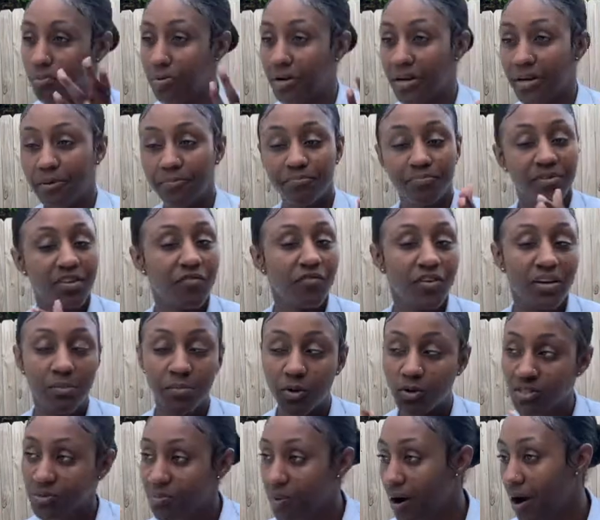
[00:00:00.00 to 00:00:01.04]
but for the
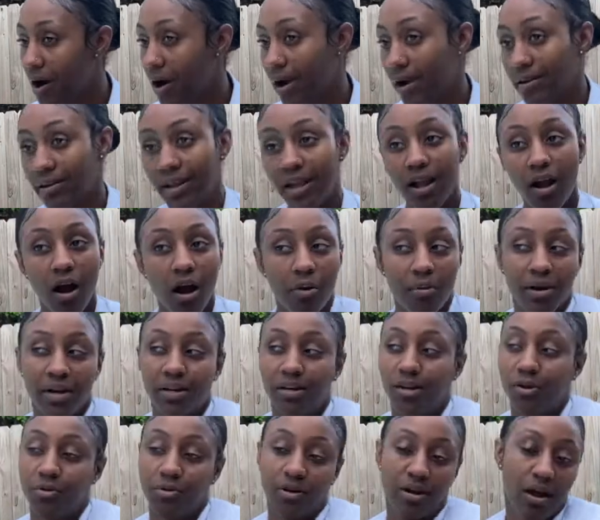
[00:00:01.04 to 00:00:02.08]
most part, they already
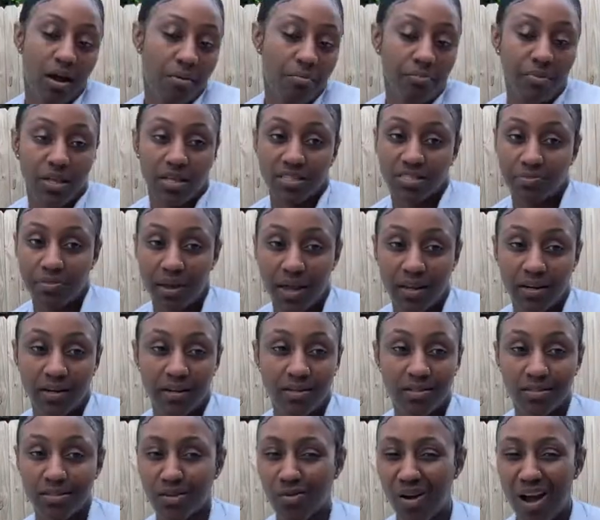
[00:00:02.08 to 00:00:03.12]
know what I'm
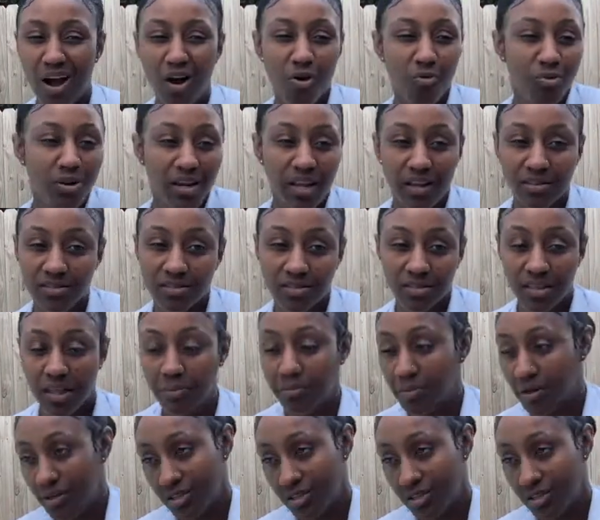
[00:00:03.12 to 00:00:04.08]
expecting. So mm-hmm. I don't really have to say much.